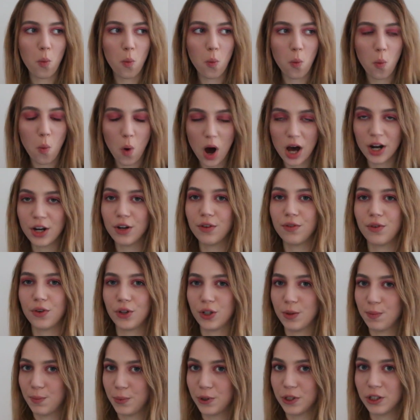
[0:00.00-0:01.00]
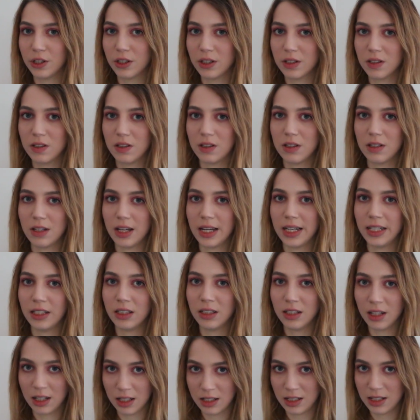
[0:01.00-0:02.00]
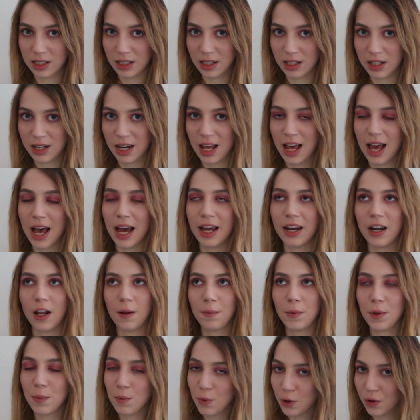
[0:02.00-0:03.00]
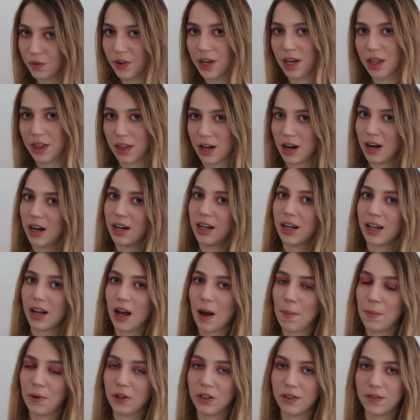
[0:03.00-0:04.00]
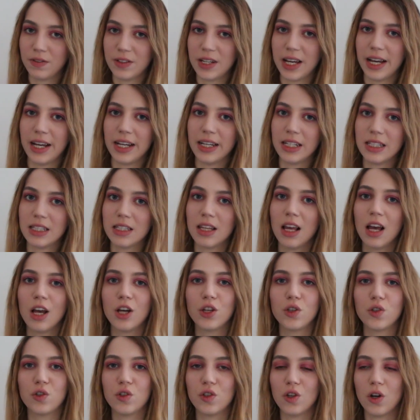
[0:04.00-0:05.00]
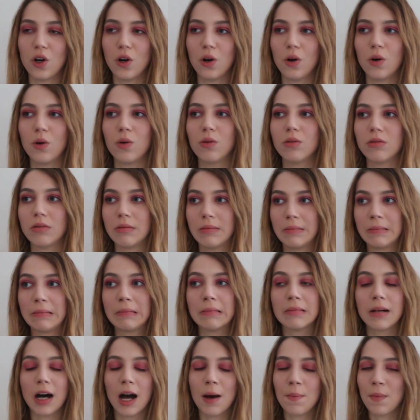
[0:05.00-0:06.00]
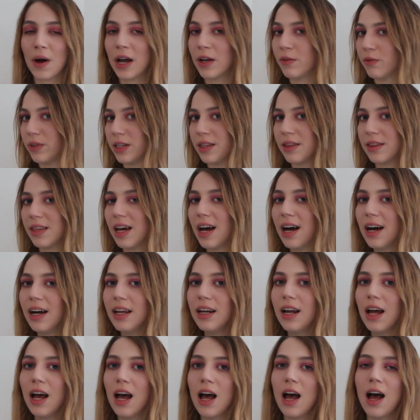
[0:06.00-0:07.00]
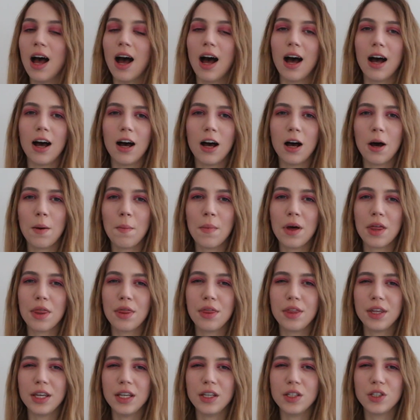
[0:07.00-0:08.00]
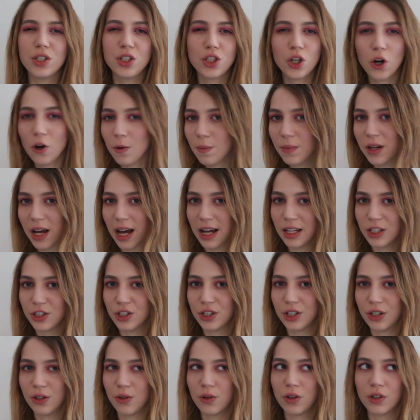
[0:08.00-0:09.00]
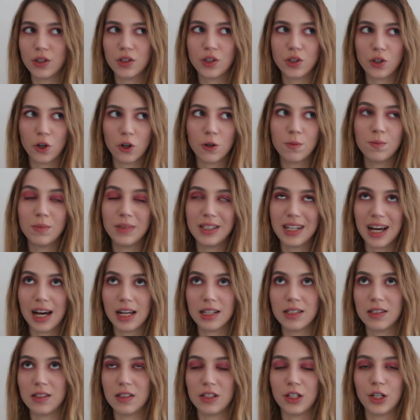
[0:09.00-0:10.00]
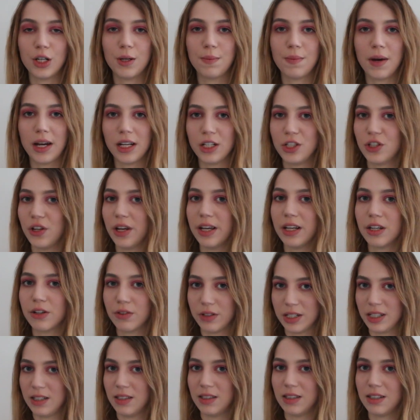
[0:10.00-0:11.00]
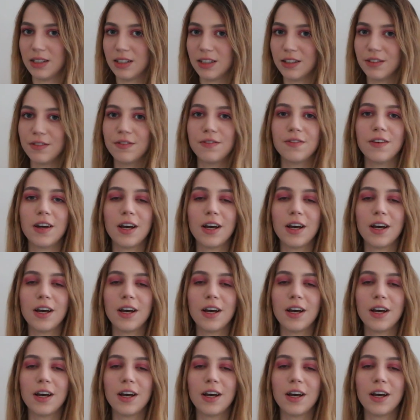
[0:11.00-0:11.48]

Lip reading: one of her books in London, and I'll be moving there in a couple of days, so I might read that. The Stormcatcher or Storm Dancer by Jay Kristoff.